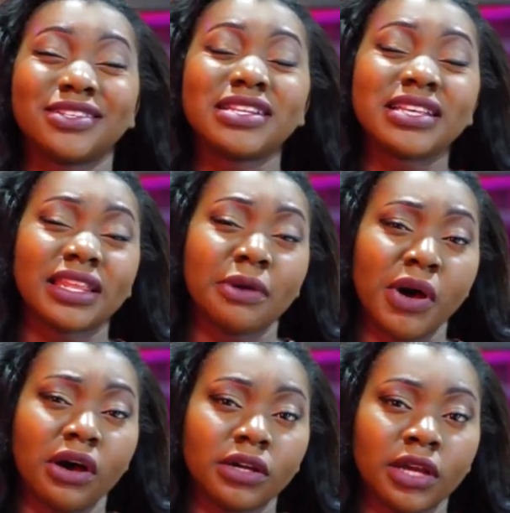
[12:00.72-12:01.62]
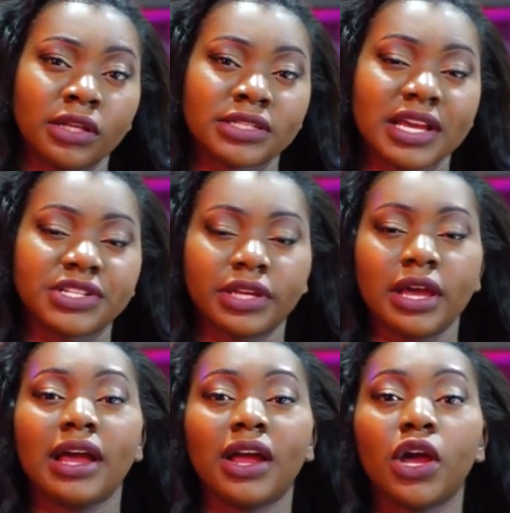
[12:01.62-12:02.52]
so this is the thing about Side Chic
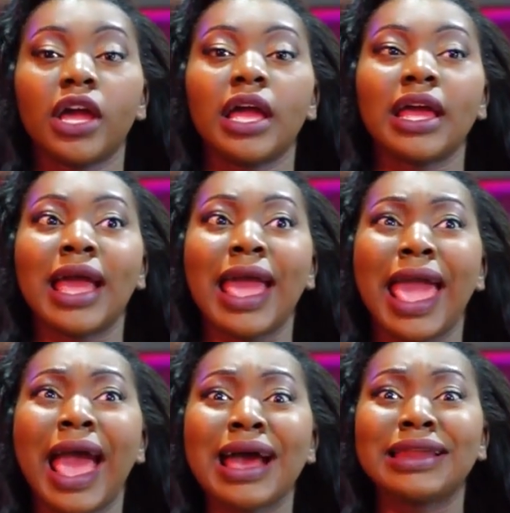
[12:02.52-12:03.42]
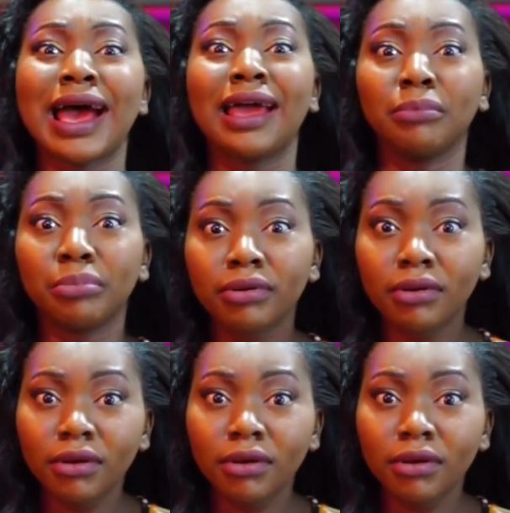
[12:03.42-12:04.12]
Gang. It had hype.